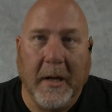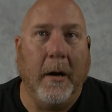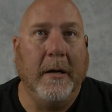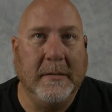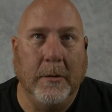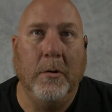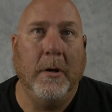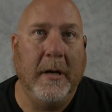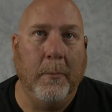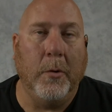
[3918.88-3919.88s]
All right. So
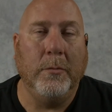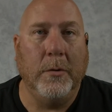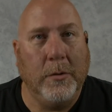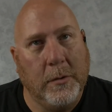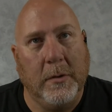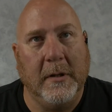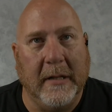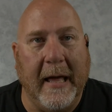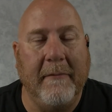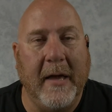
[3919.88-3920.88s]
Nimble,
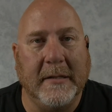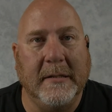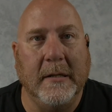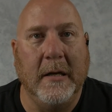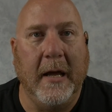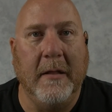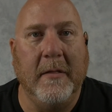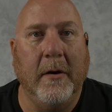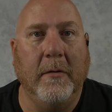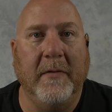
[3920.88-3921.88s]
LiveX,
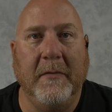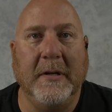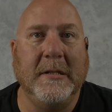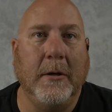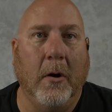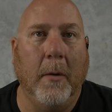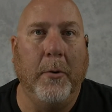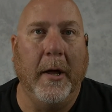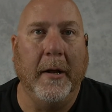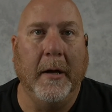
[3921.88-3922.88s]
and their VVCR
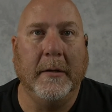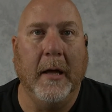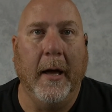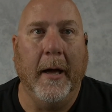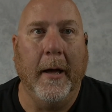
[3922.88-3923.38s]
product,